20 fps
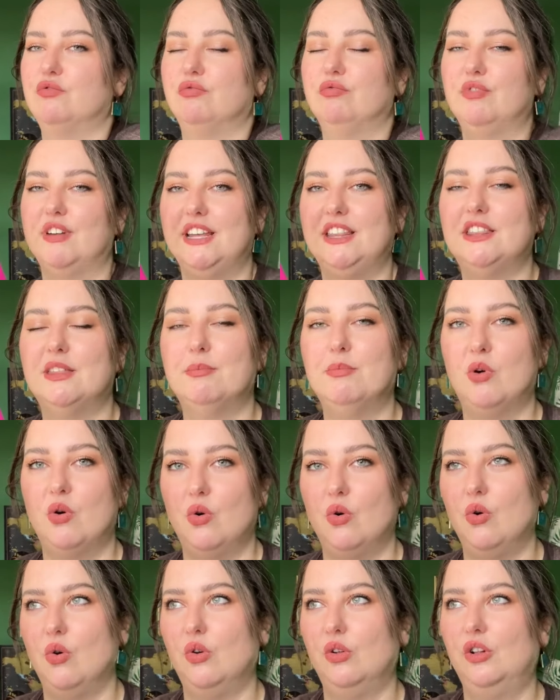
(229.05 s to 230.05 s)
read them
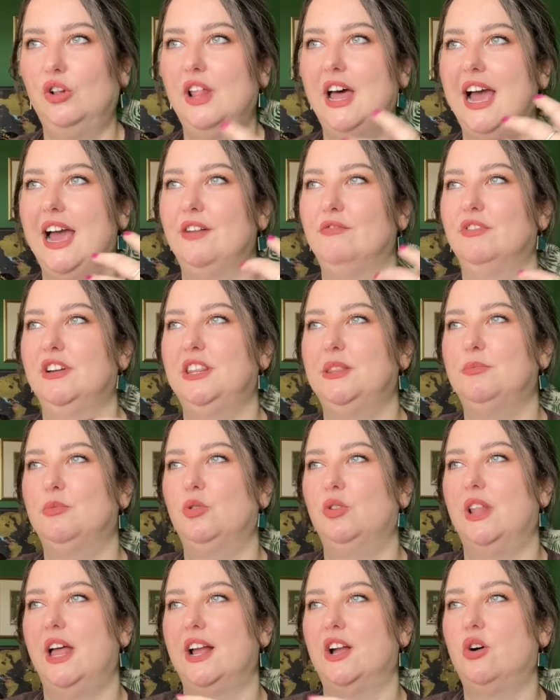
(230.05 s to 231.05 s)
all and read them
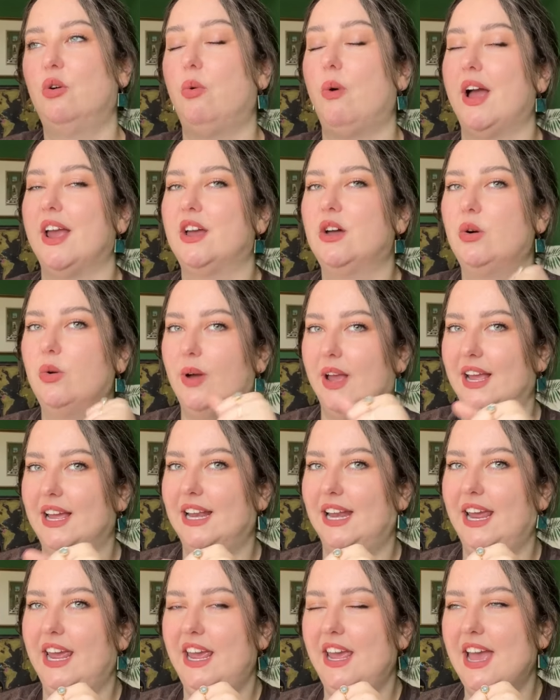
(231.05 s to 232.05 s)
all like quite
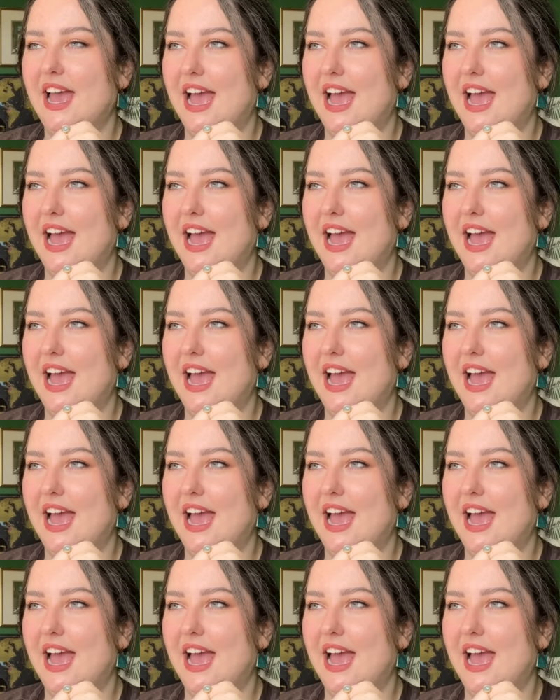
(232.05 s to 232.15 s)
quickly.